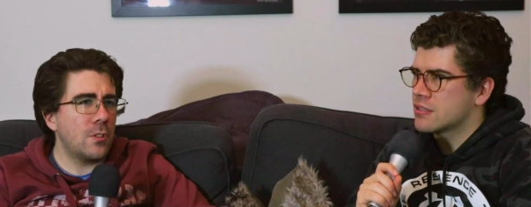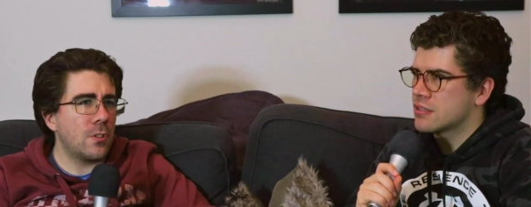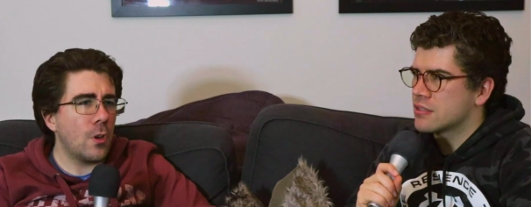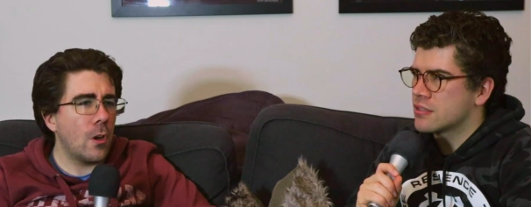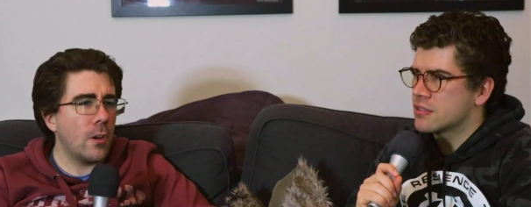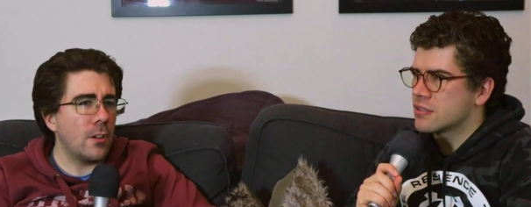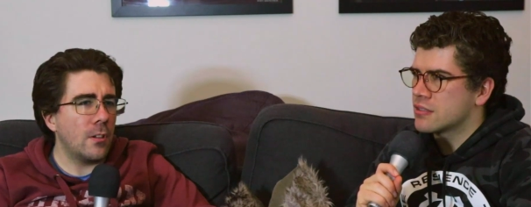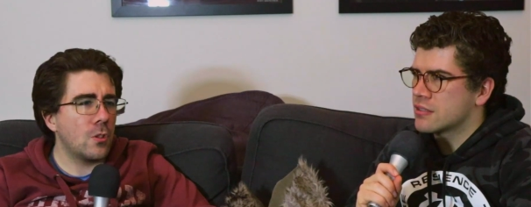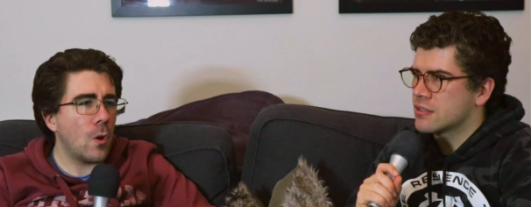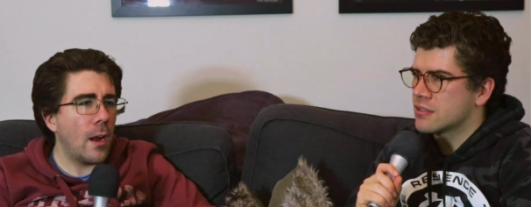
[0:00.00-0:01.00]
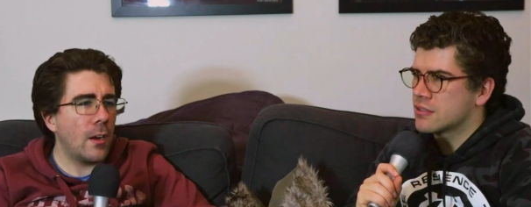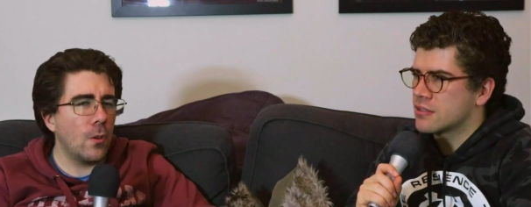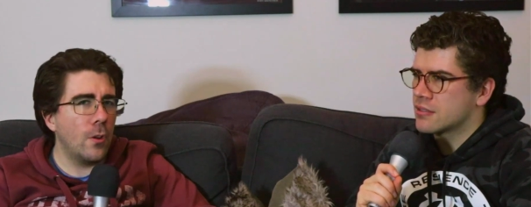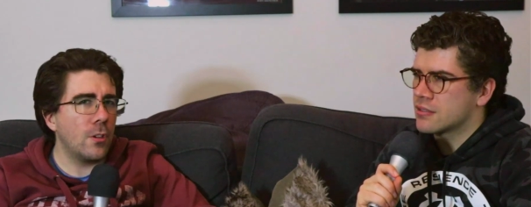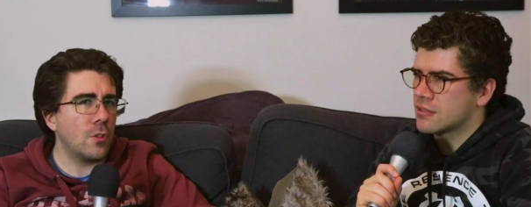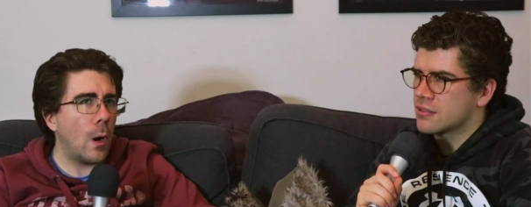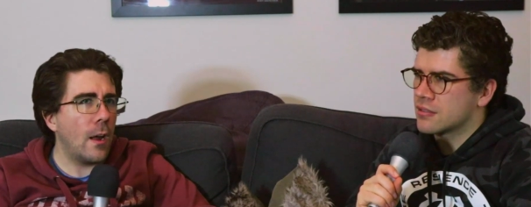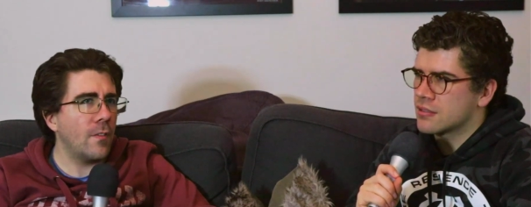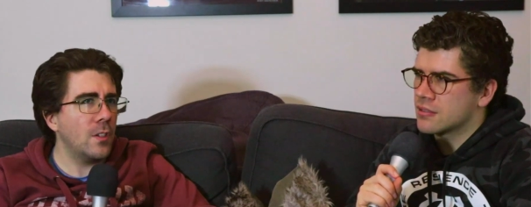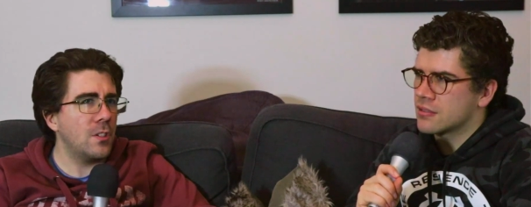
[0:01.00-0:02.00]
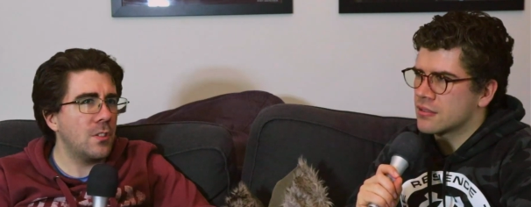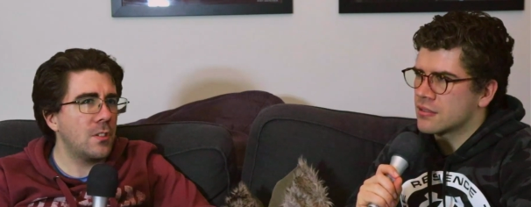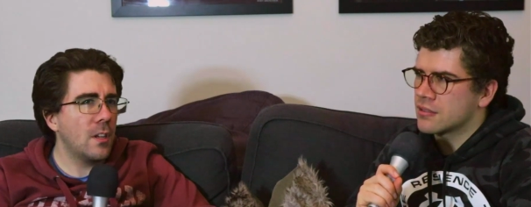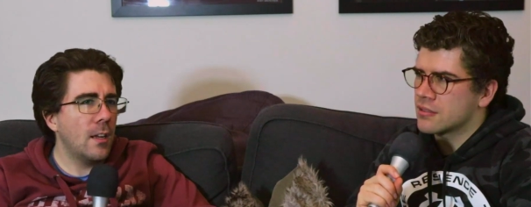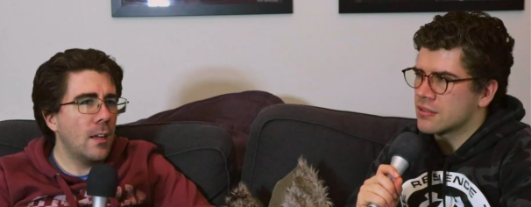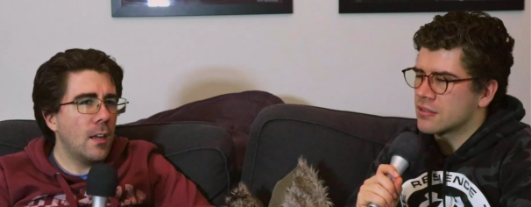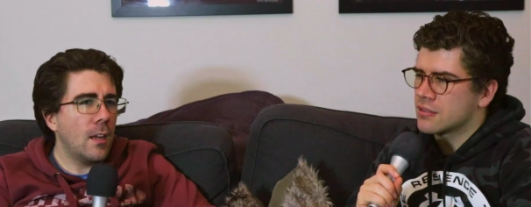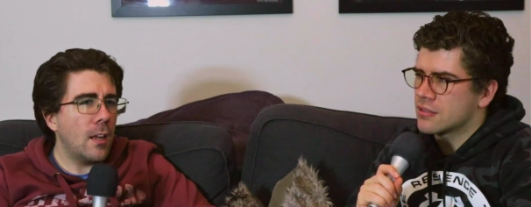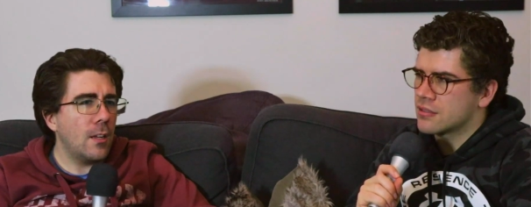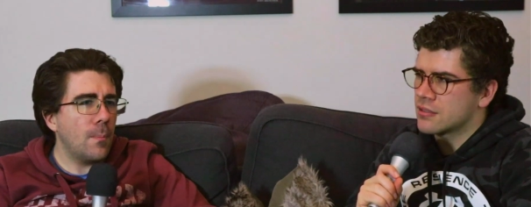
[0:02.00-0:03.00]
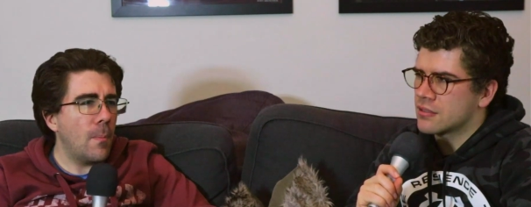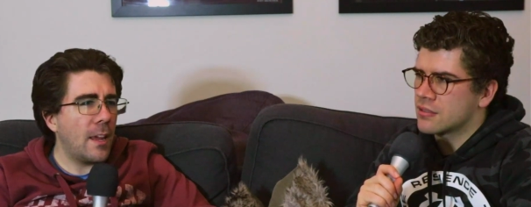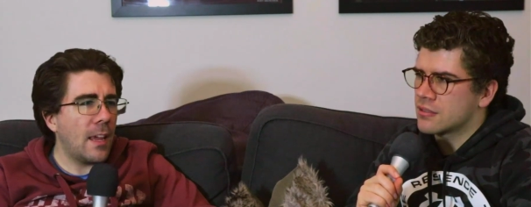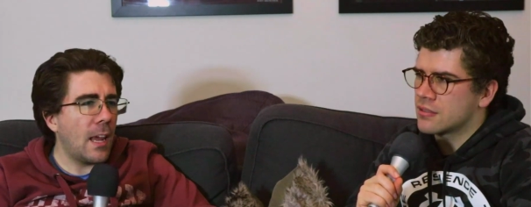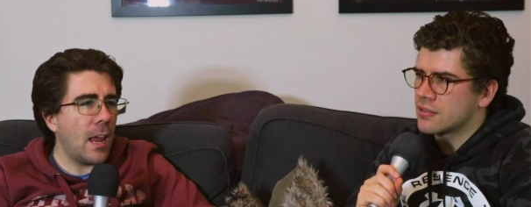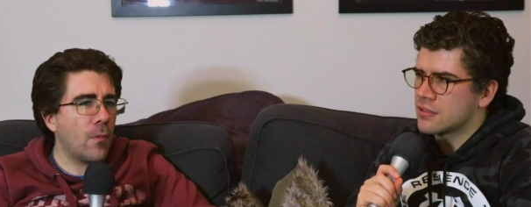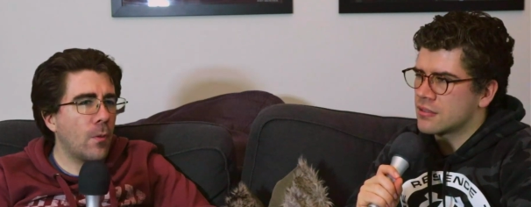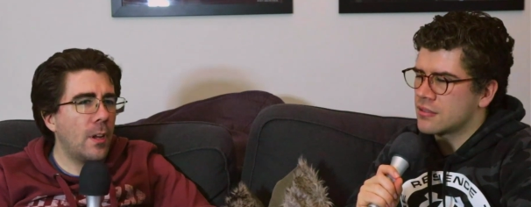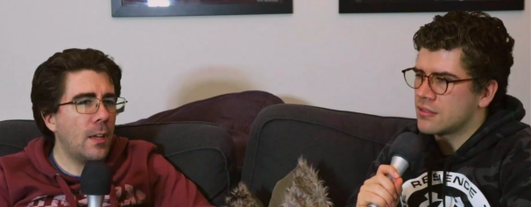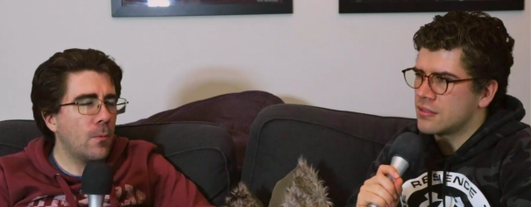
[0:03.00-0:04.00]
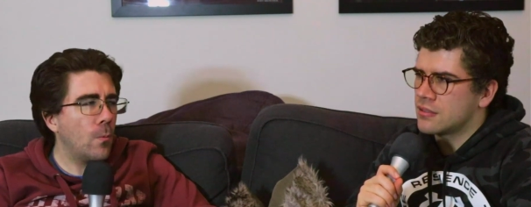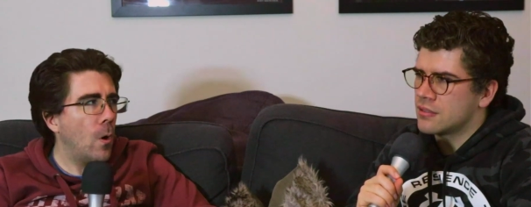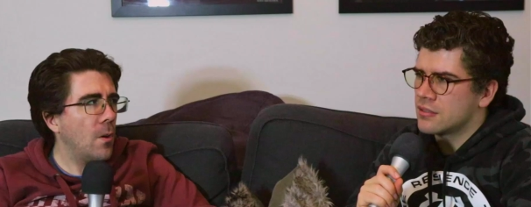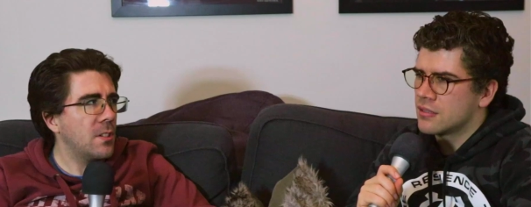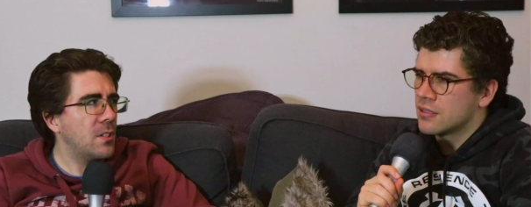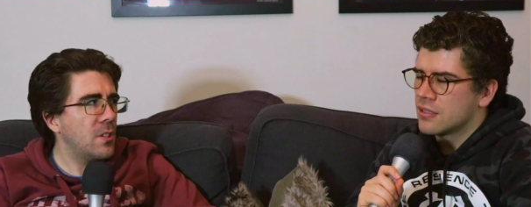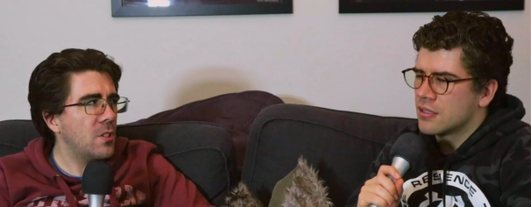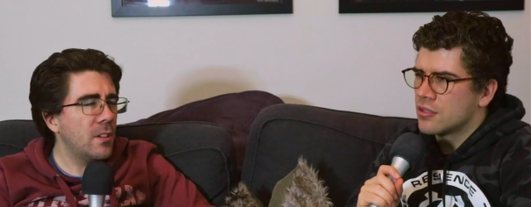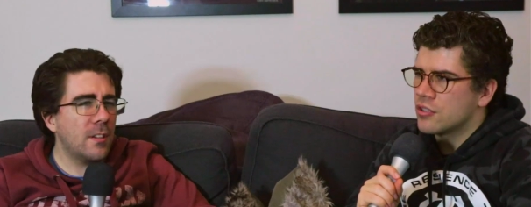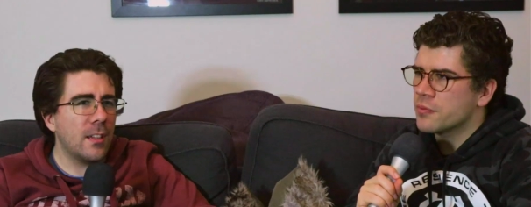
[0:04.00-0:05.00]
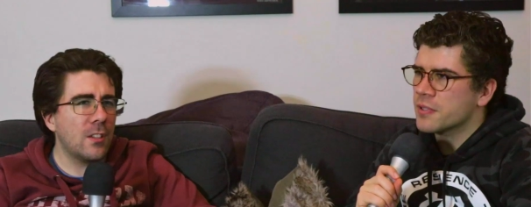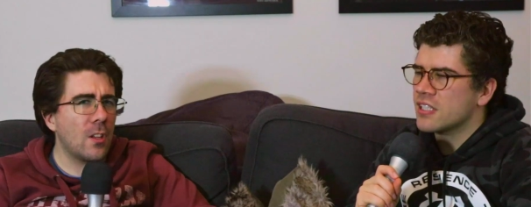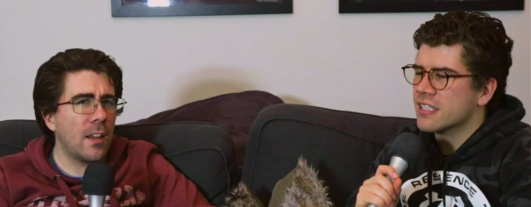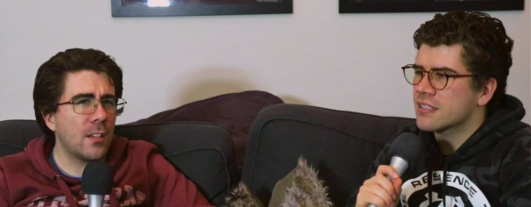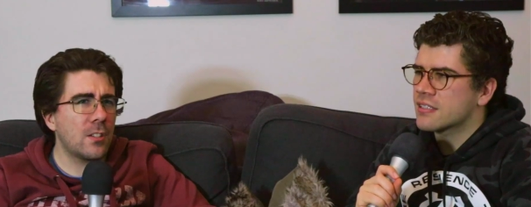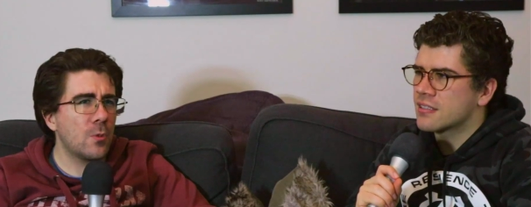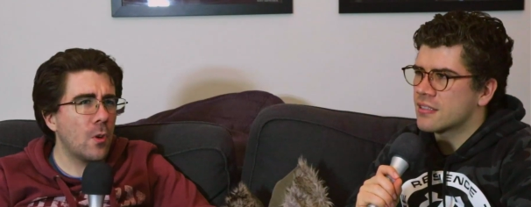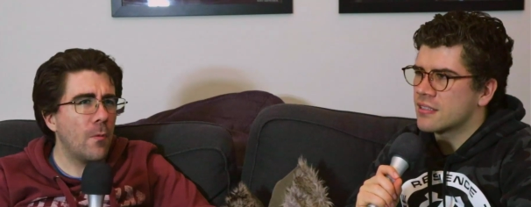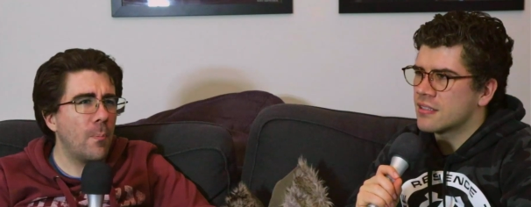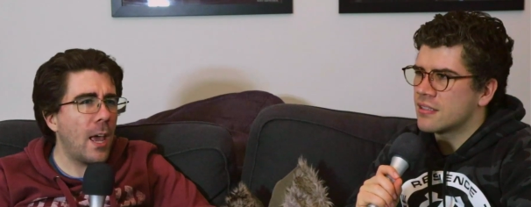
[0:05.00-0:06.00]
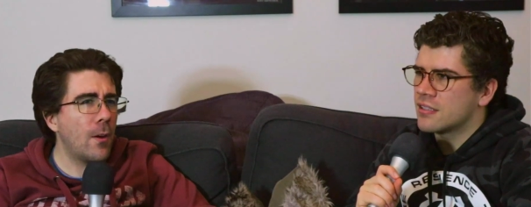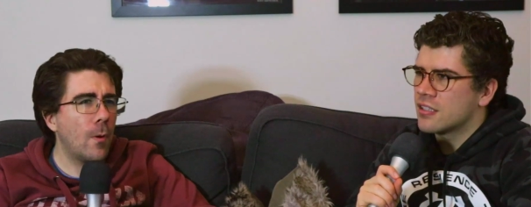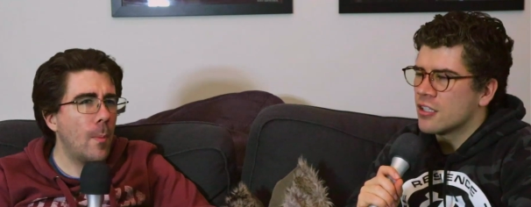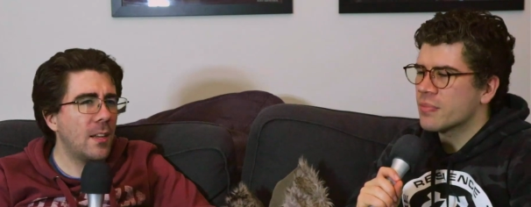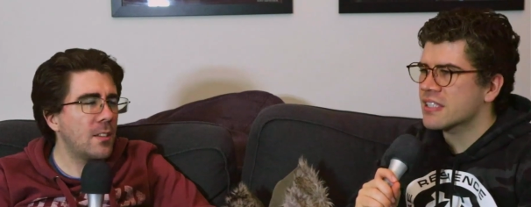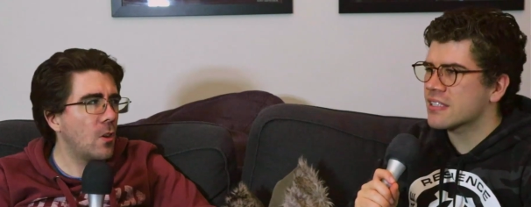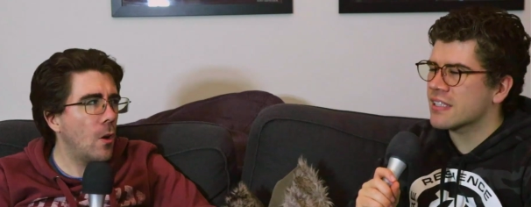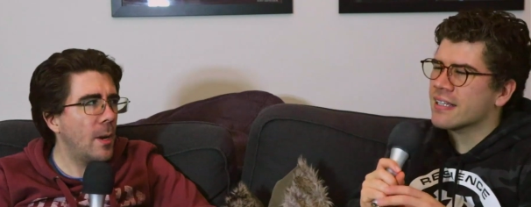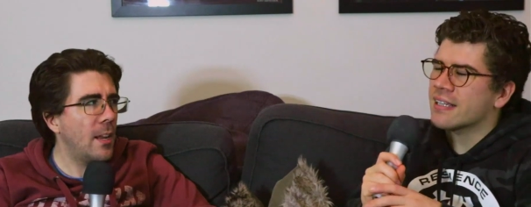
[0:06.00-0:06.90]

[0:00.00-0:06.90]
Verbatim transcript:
Speaker 1: her trying to learn to drive, and she's making every wrong decision. No, but it's like, like some sort of bad romantic comedy.